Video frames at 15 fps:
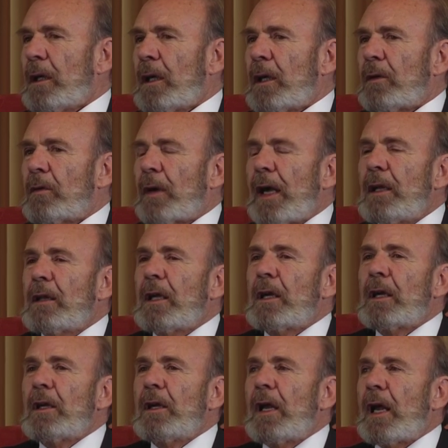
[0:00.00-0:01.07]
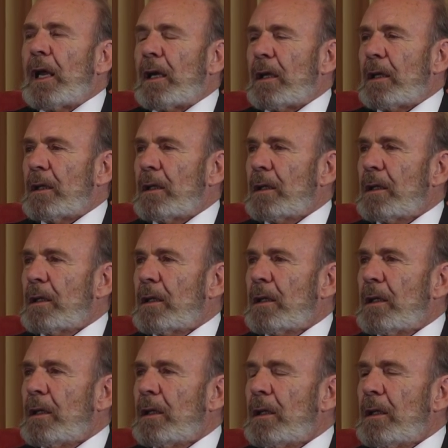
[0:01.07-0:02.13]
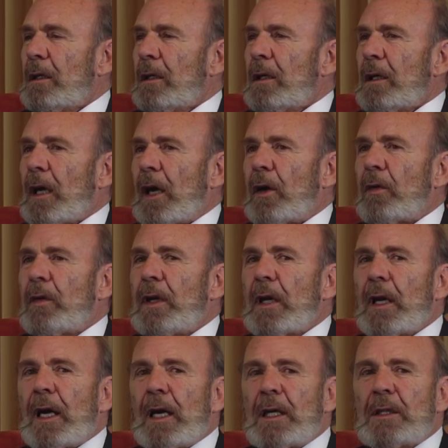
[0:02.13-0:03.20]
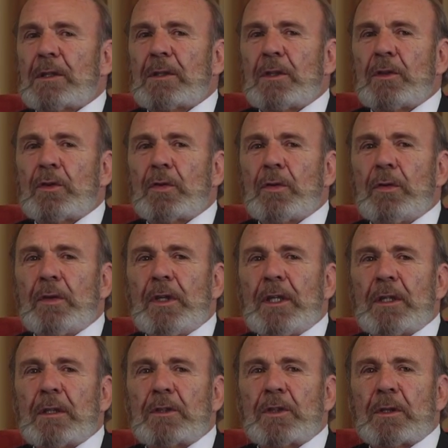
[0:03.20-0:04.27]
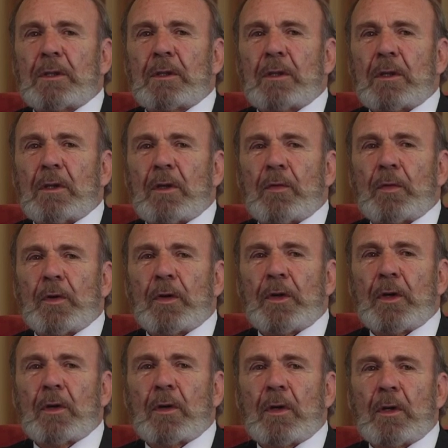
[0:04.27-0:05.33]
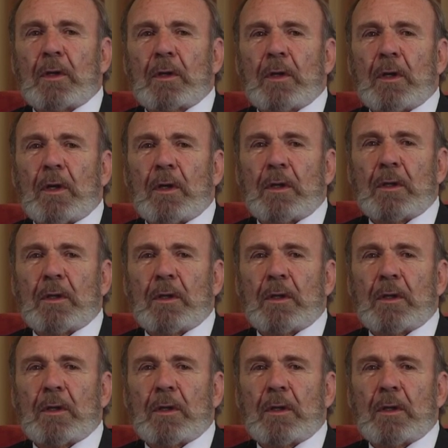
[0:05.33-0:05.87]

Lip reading: And right there and then, I realized the true nature of what you call God.